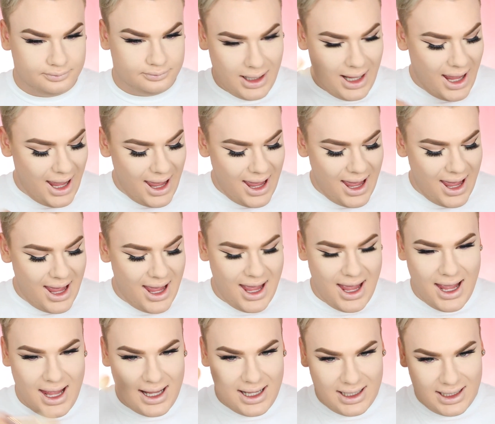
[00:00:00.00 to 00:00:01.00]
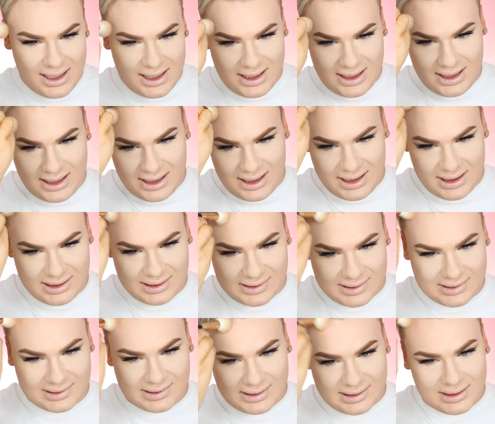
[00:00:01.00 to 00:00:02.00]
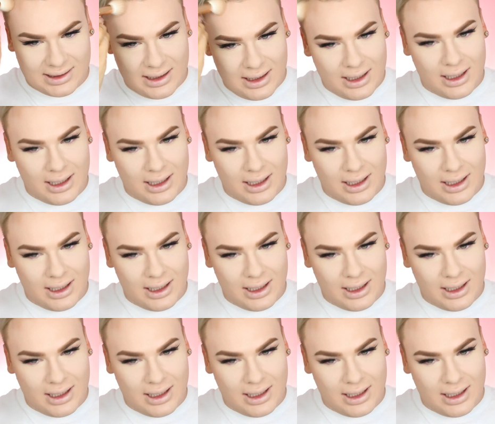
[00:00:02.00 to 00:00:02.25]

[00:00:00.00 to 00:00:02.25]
Yes!